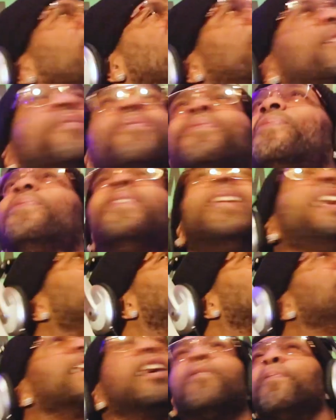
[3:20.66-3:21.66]
his
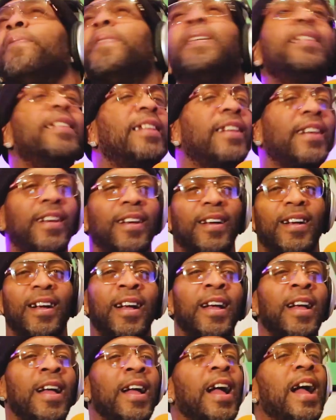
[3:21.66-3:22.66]
face up in there.
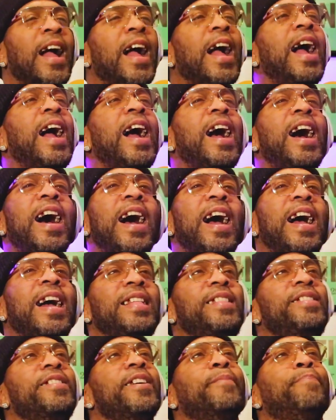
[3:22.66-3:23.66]

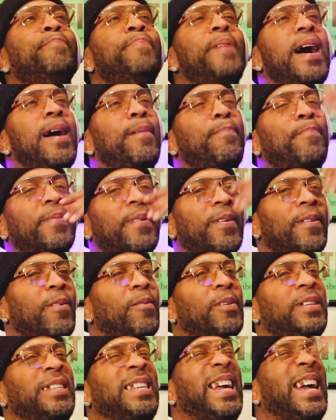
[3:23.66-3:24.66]
And the pepper
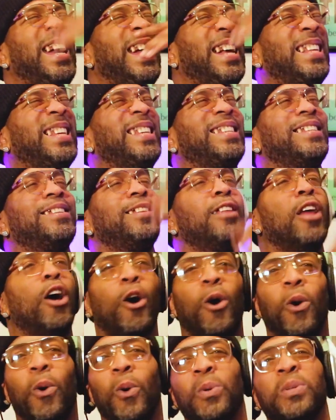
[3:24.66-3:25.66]
was hitting his
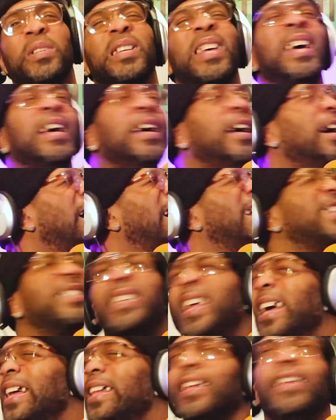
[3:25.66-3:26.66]
nose. And then the